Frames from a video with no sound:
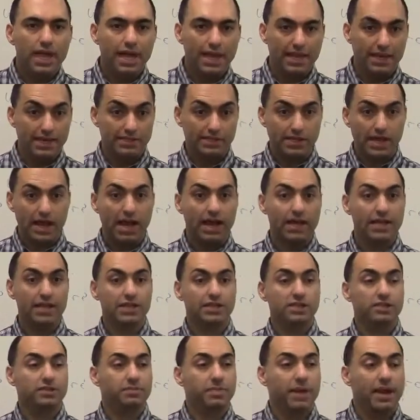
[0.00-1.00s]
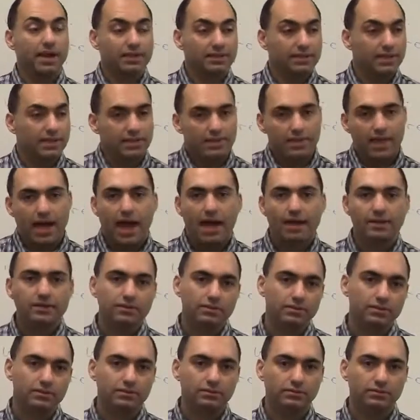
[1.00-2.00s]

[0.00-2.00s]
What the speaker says: It is highly expected that.